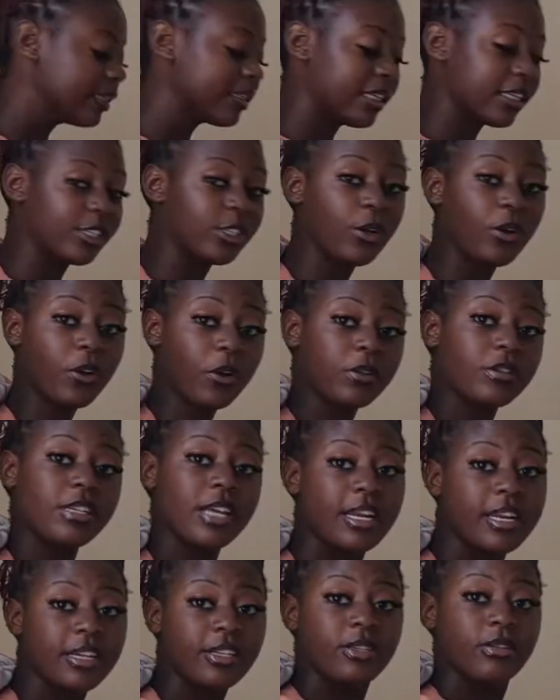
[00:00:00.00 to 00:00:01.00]
There's no load
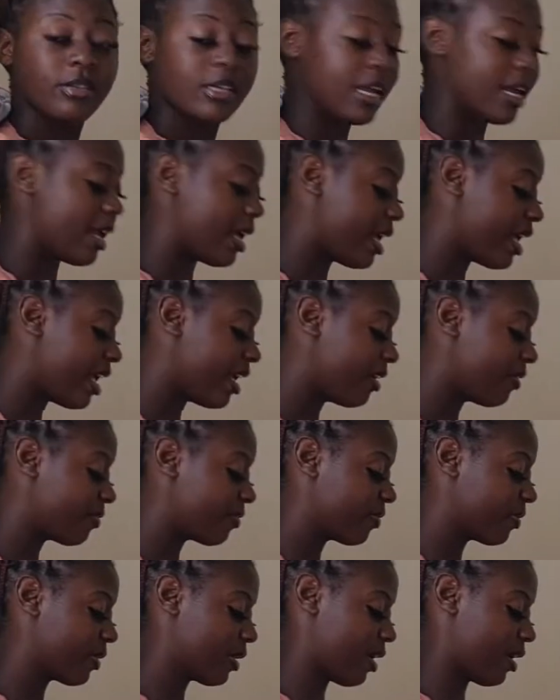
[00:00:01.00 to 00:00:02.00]
shedding today,
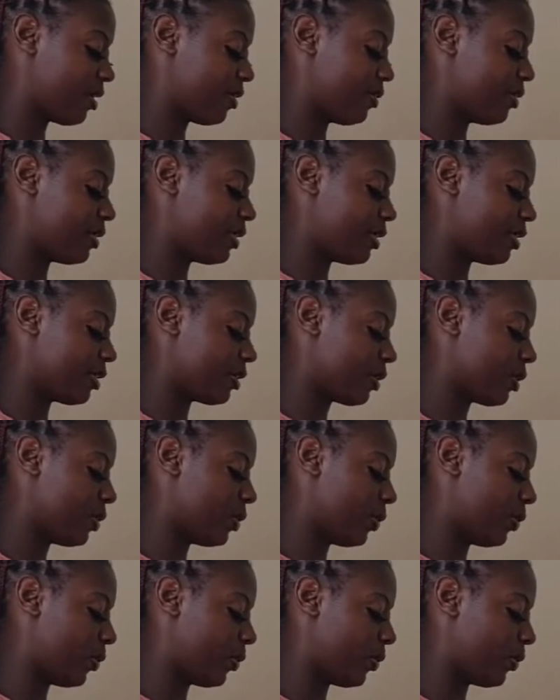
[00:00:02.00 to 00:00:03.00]
which is
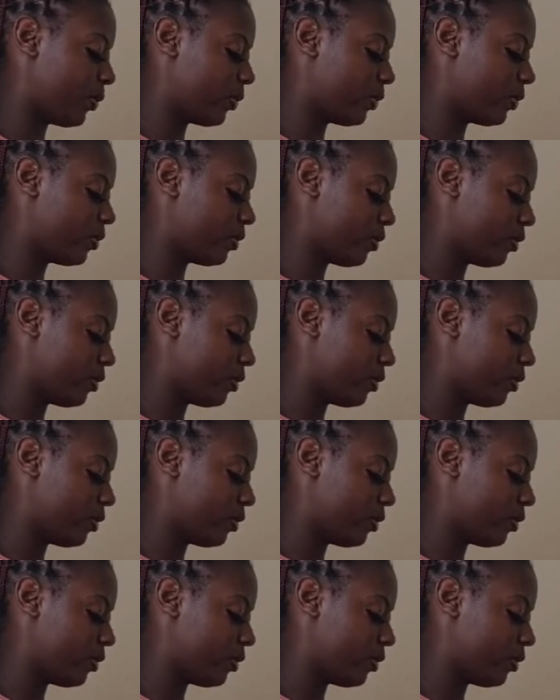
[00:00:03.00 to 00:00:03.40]
cool.